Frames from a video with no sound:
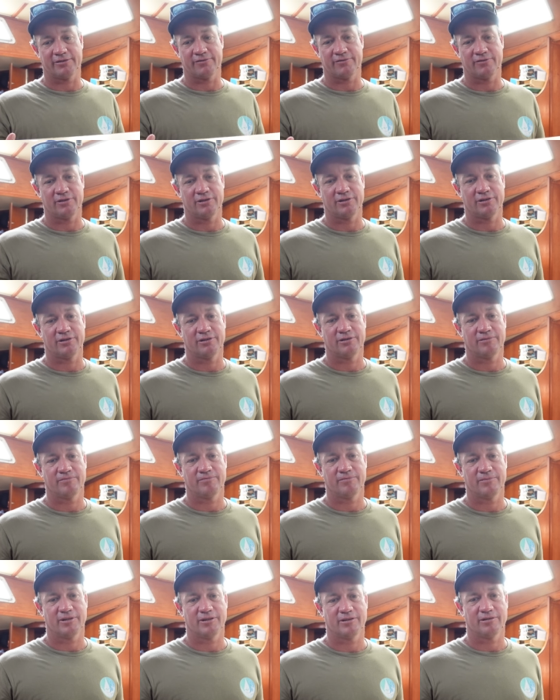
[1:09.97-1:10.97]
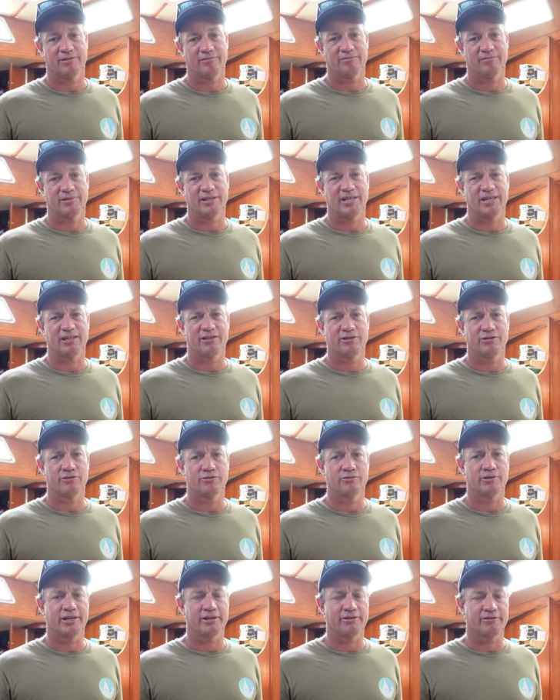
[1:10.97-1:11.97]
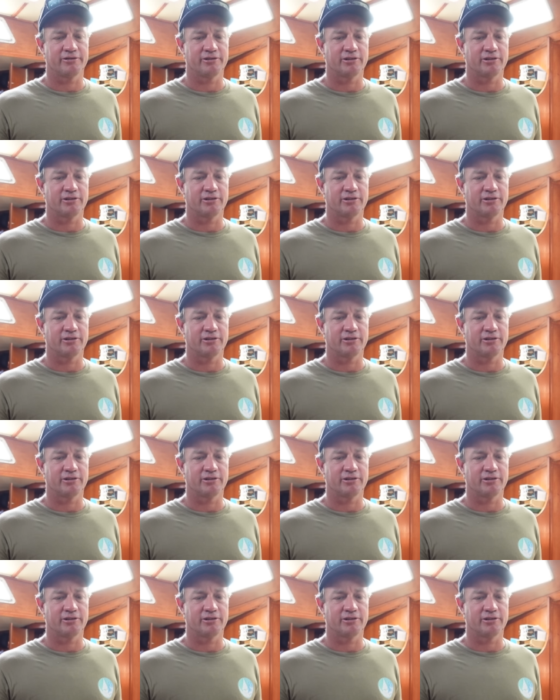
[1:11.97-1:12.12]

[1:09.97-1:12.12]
for under two hundred